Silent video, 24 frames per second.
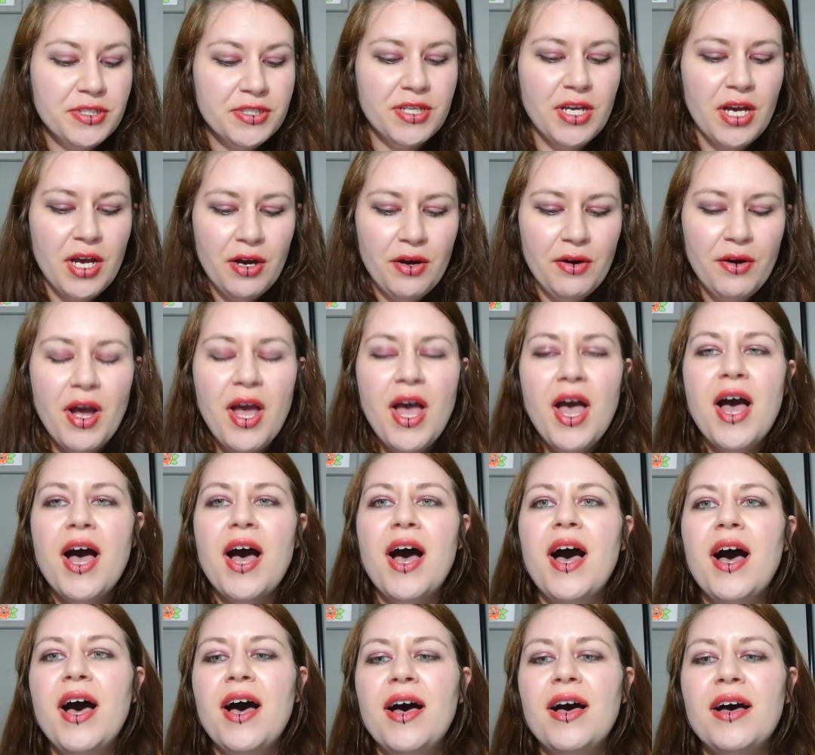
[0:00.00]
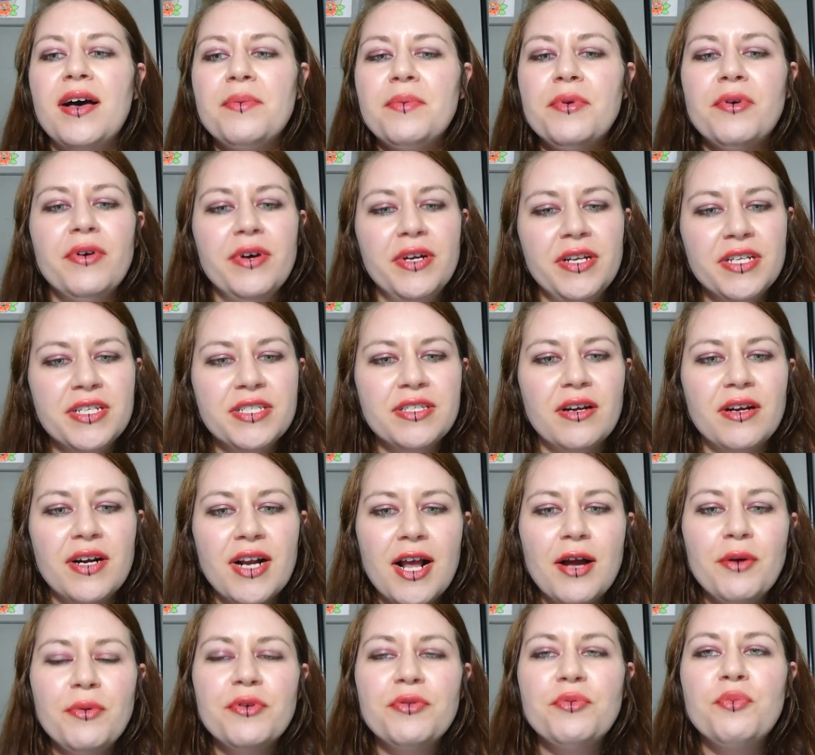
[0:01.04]
So I'm going to start
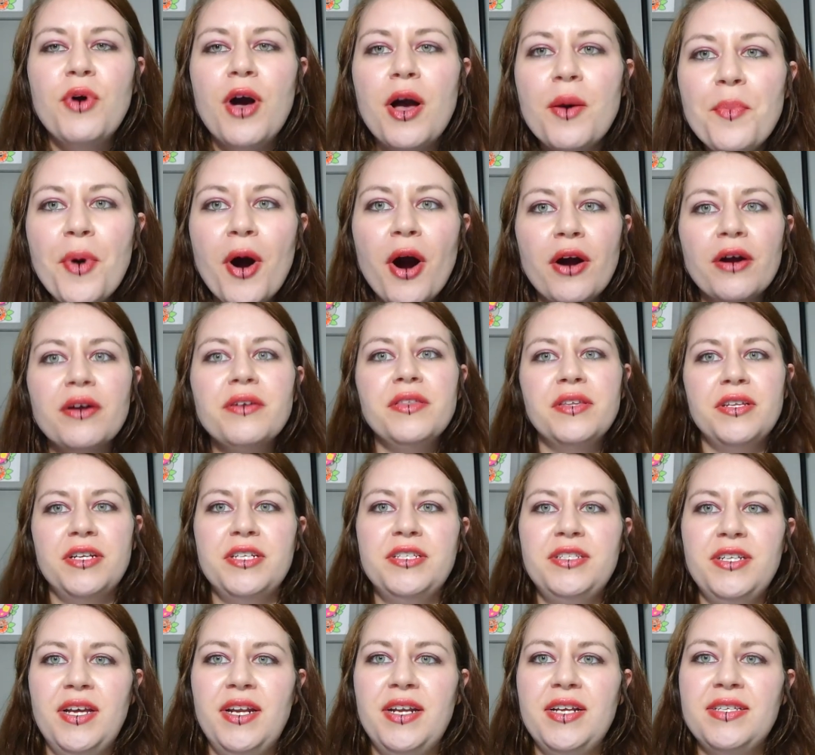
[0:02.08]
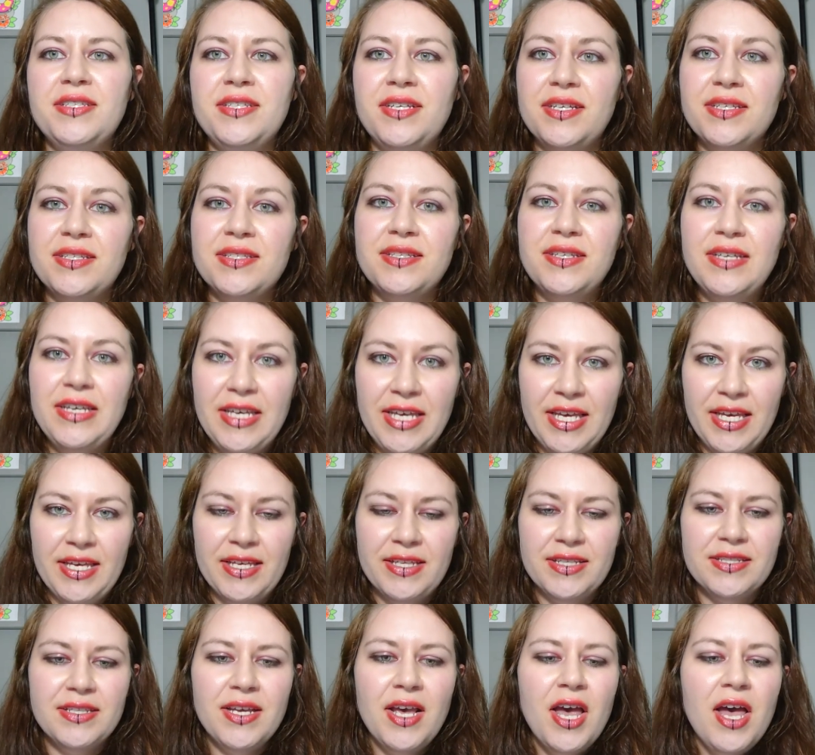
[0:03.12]
out with what parthenogenesis
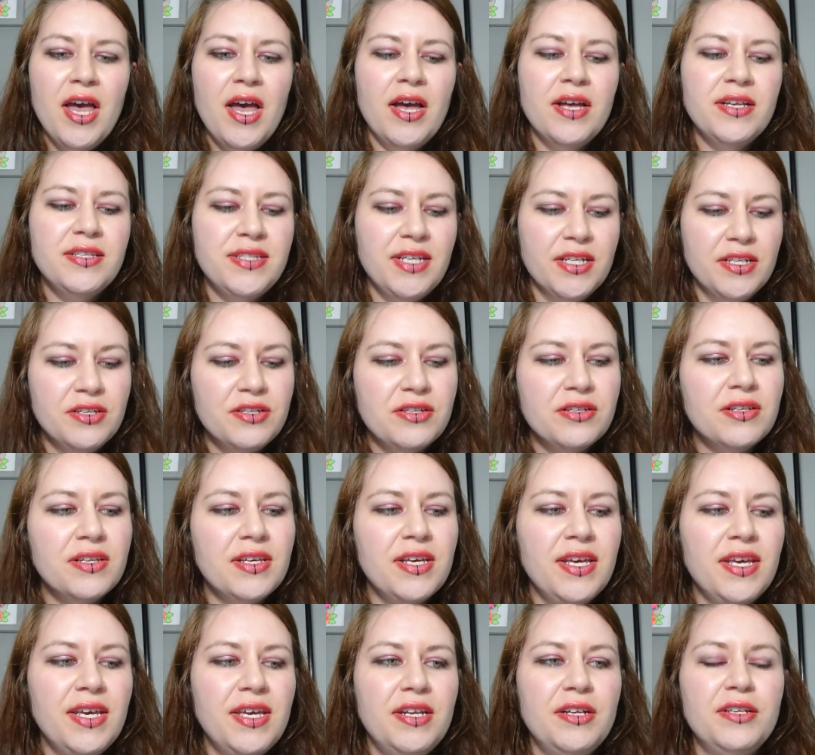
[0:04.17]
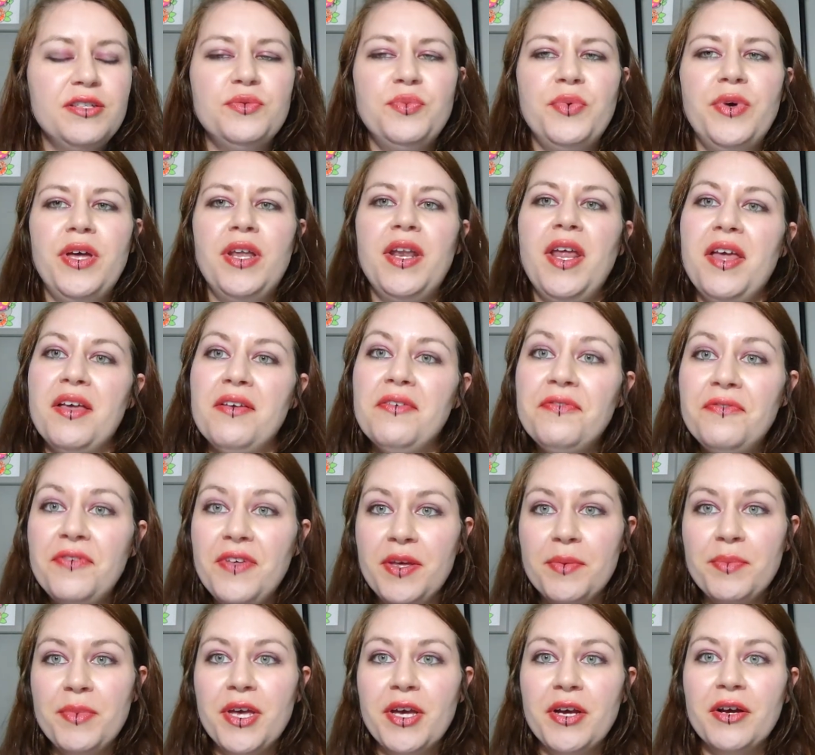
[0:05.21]
is. Essentially, it is when a
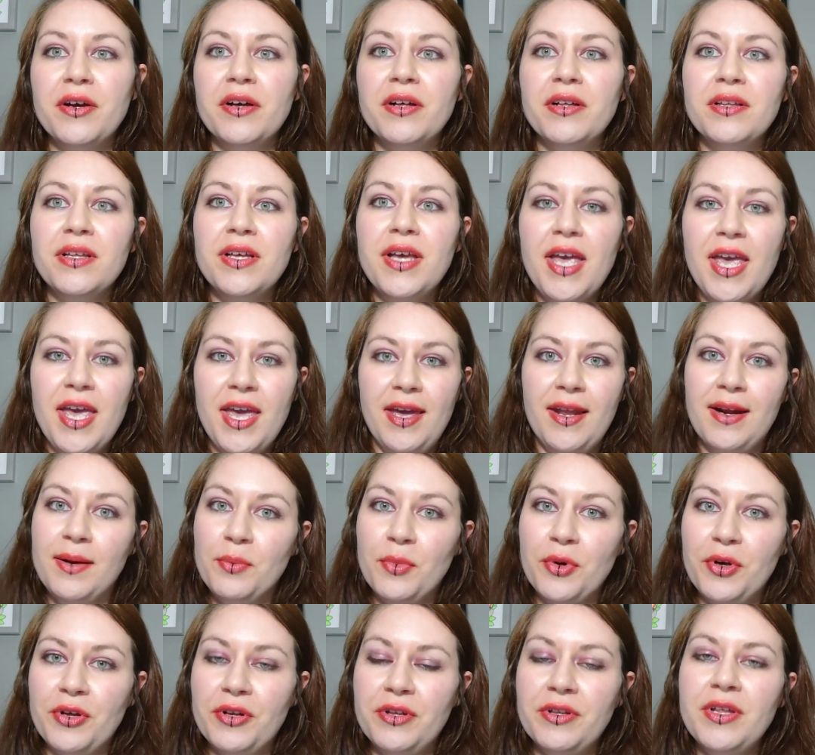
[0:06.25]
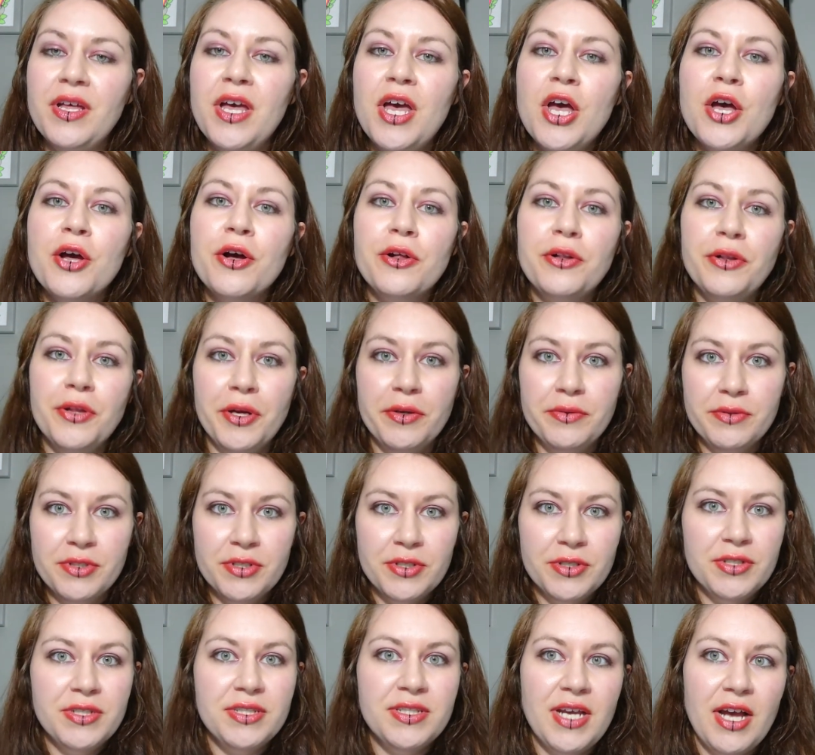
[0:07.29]
female animal
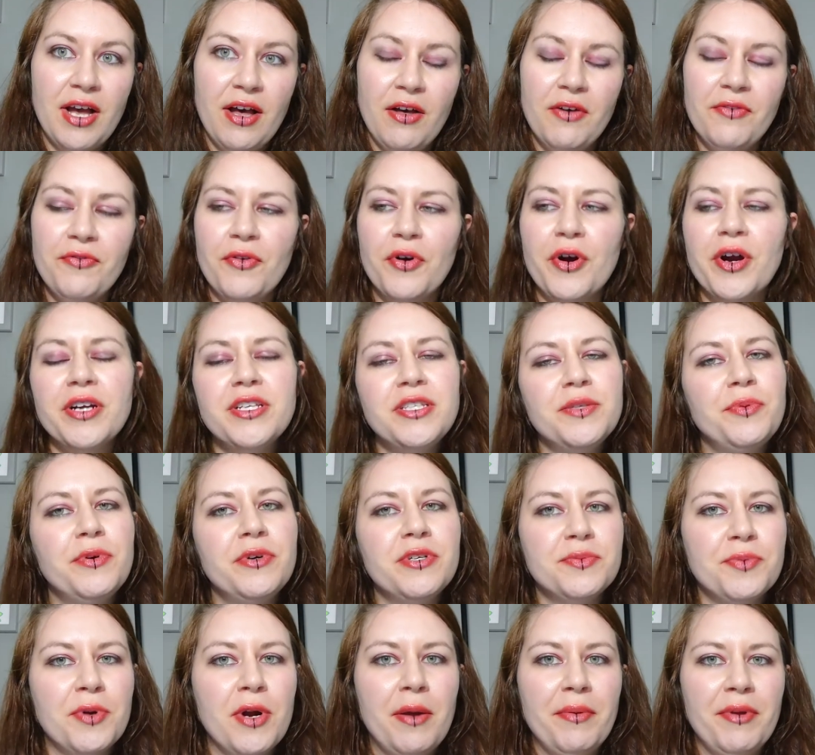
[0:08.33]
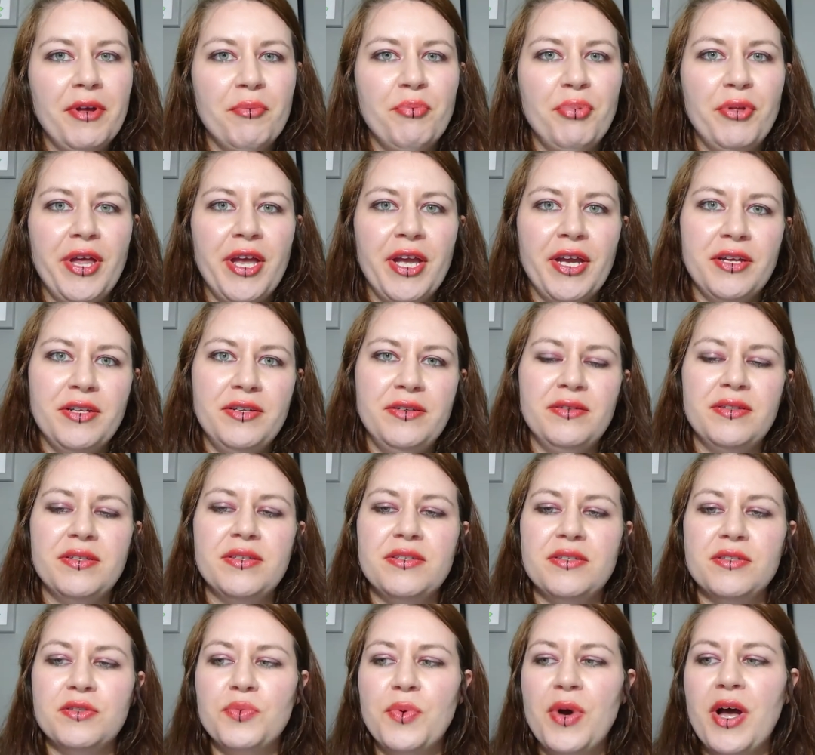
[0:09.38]
clones herself, or I suppose probably a plant could do
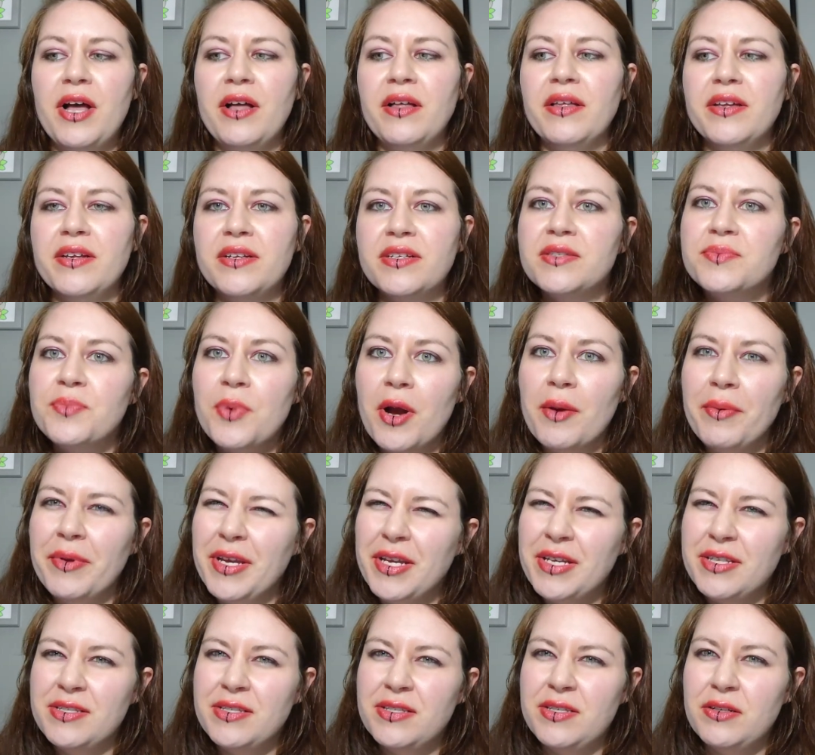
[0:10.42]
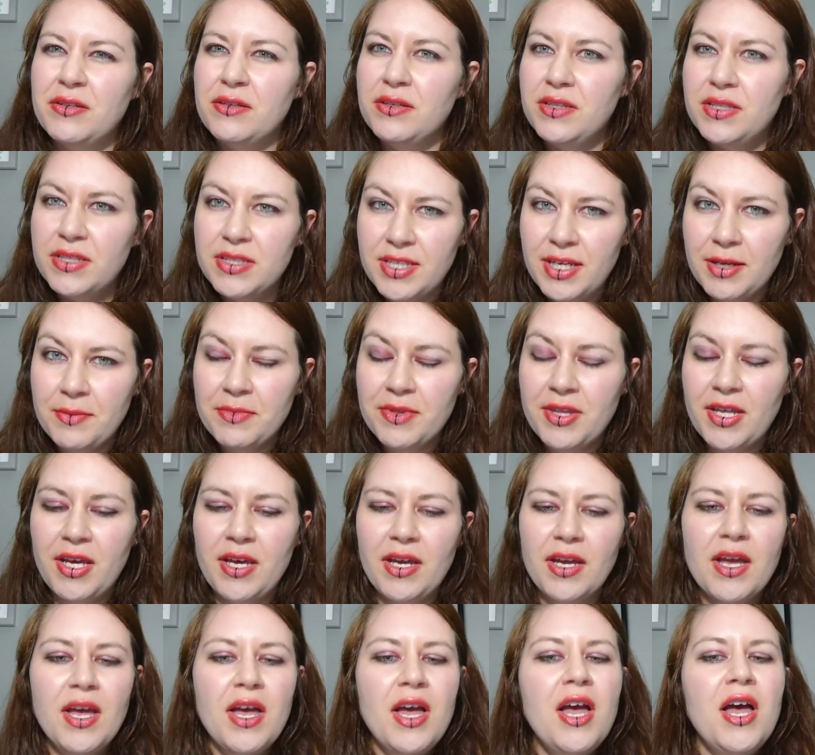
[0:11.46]
this as well, and it's probably considered the same
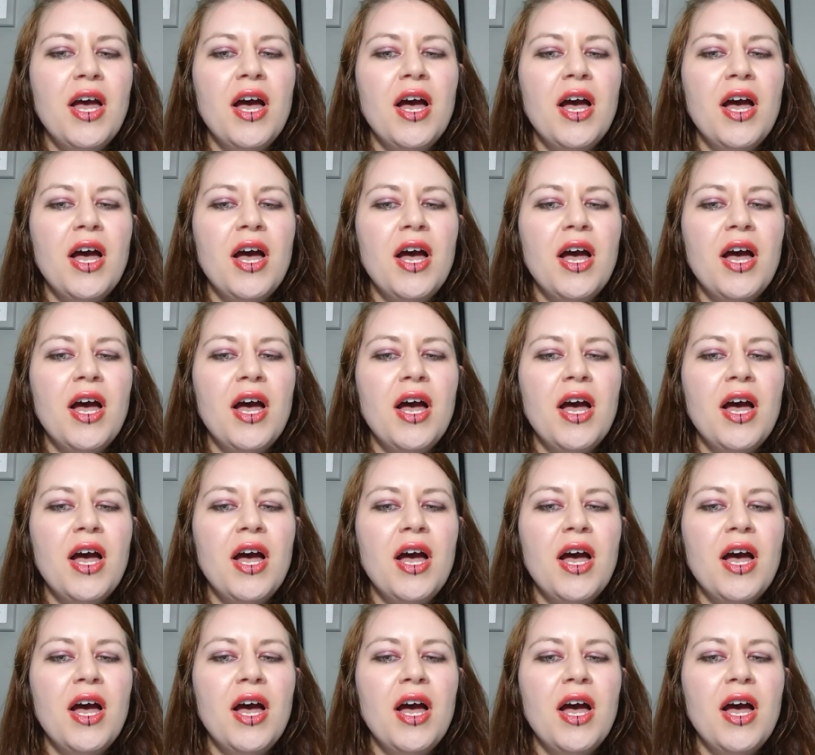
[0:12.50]
thing.